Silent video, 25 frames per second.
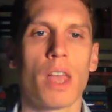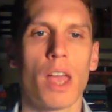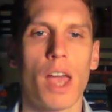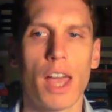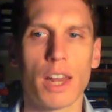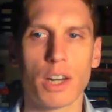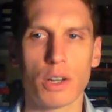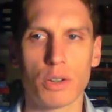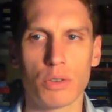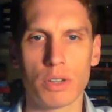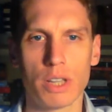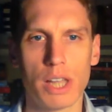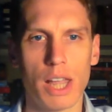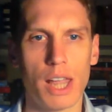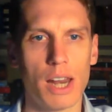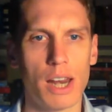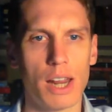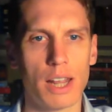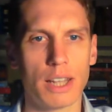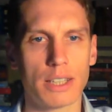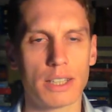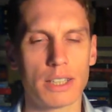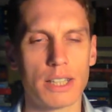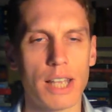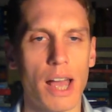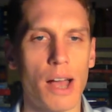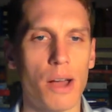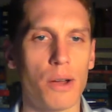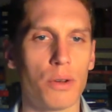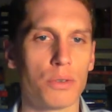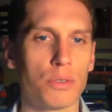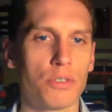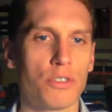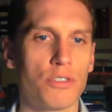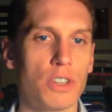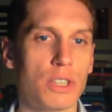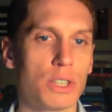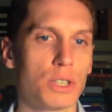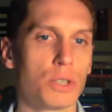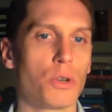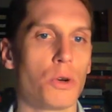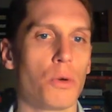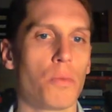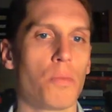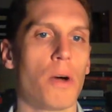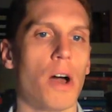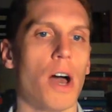and creating sound fiscal